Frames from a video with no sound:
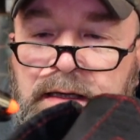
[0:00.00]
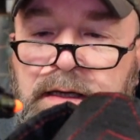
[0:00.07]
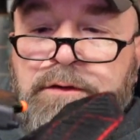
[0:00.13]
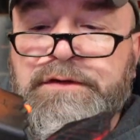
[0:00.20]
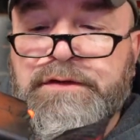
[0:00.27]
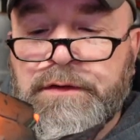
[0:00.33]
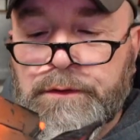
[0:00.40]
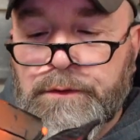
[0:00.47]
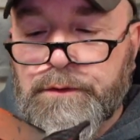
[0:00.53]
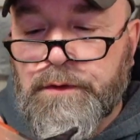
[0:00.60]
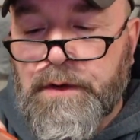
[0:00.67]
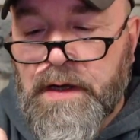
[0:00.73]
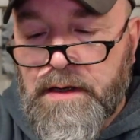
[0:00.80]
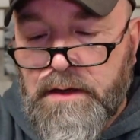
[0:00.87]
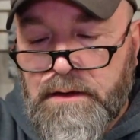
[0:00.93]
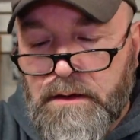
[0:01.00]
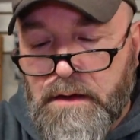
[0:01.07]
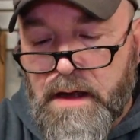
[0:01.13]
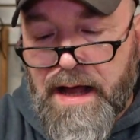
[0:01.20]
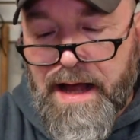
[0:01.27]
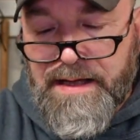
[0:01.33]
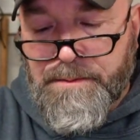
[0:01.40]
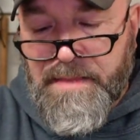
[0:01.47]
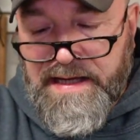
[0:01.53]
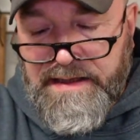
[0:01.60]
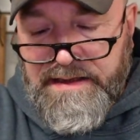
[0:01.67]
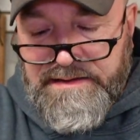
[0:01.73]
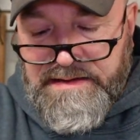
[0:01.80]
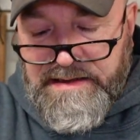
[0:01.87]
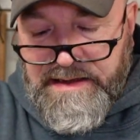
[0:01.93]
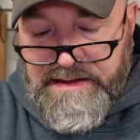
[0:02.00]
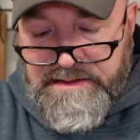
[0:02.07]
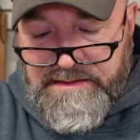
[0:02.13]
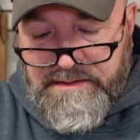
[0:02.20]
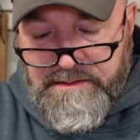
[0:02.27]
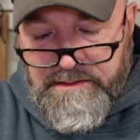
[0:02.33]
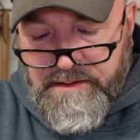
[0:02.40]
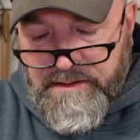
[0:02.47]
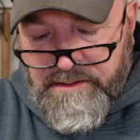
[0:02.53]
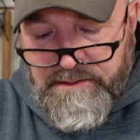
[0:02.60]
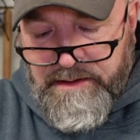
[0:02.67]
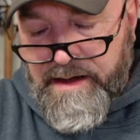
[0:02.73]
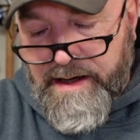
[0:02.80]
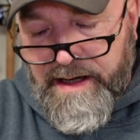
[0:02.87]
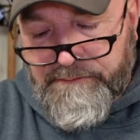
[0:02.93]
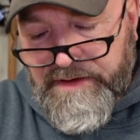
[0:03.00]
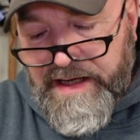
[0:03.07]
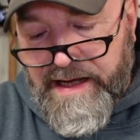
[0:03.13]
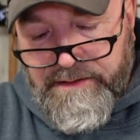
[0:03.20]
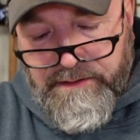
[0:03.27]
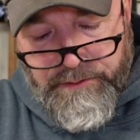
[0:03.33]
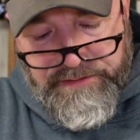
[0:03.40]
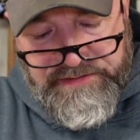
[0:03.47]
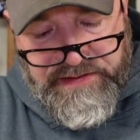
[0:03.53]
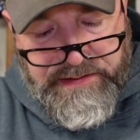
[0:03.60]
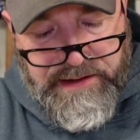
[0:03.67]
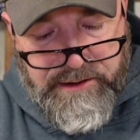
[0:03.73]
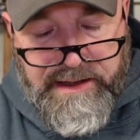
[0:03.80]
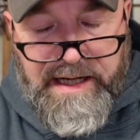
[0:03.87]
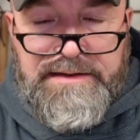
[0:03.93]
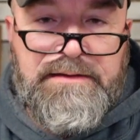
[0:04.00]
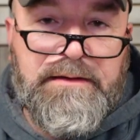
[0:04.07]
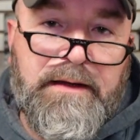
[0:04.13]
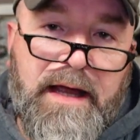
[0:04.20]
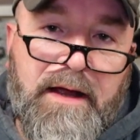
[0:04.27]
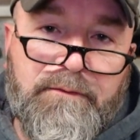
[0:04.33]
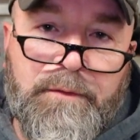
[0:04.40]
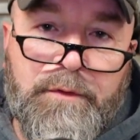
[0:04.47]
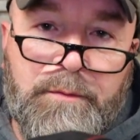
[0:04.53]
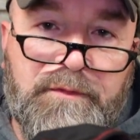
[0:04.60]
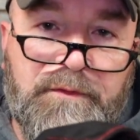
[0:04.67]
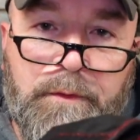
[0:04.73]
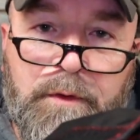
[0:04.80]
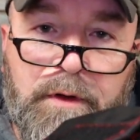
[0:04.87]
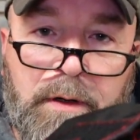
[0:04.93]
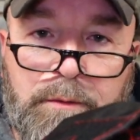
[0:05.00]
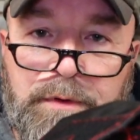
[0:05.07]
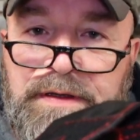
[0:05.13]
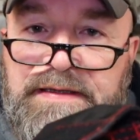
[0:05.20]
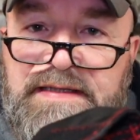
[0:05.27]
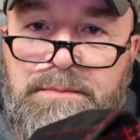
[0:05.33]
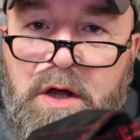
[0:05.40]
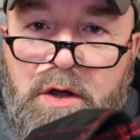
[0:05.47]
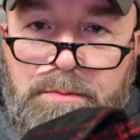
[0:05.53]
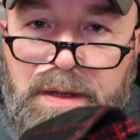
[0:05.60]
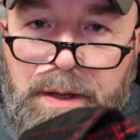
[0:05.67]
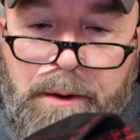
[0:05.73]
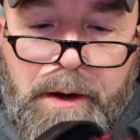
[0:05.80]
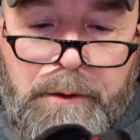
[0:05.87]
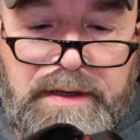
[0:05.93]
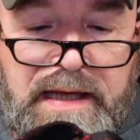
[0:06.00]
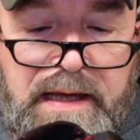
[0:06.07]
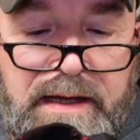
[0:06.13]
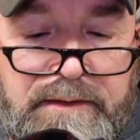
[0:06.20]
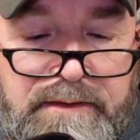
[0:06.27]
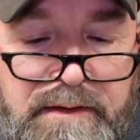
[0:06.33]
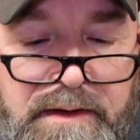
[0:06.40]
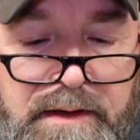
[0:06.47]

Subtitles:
Here's 2 Glock magazines. Yeah, I've got those in there, and I still have room for a really small blowout kit.